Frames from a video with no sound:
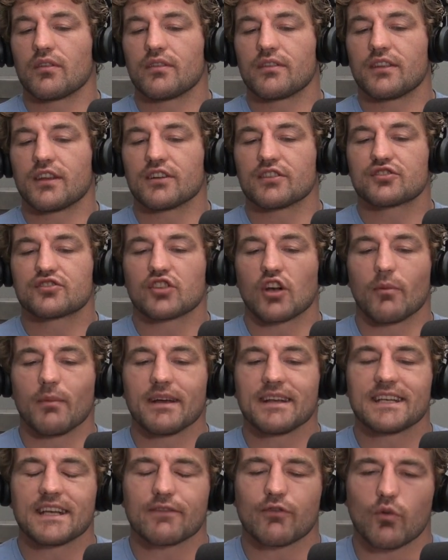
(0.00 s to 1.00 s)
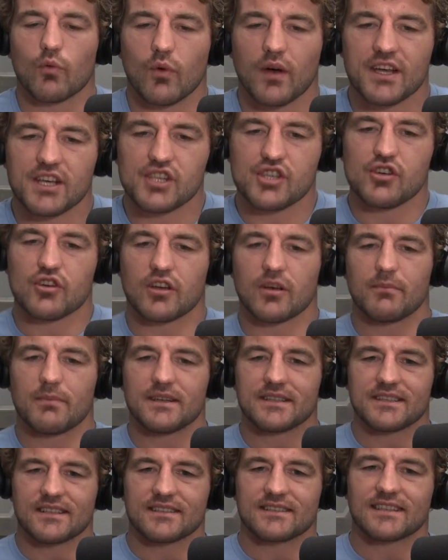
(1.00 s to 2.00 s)
there's so many different ways you can
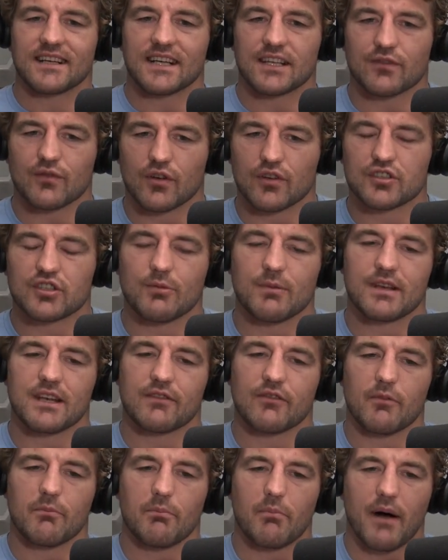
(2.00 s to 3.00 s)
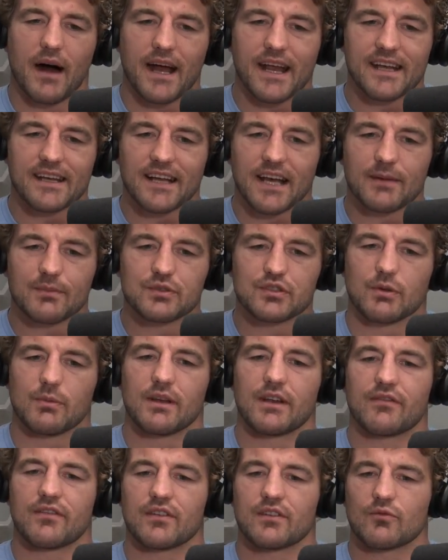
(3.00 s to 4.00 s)
be successful, so many different body types, so
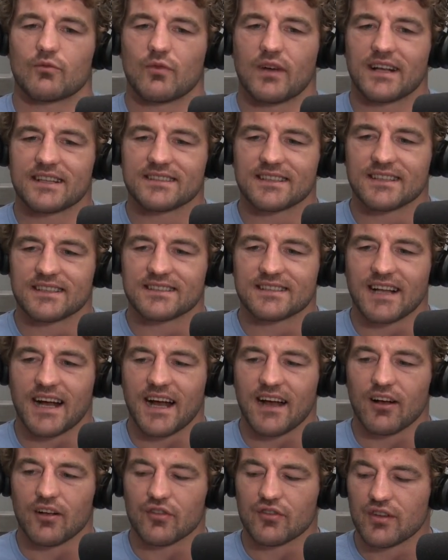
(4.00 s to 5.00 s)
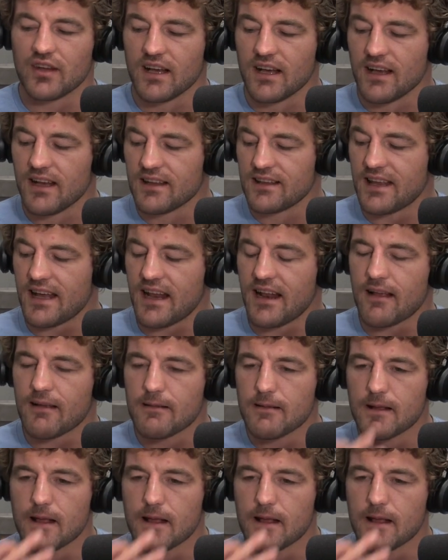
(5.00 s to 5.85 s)
many different wrestling styles that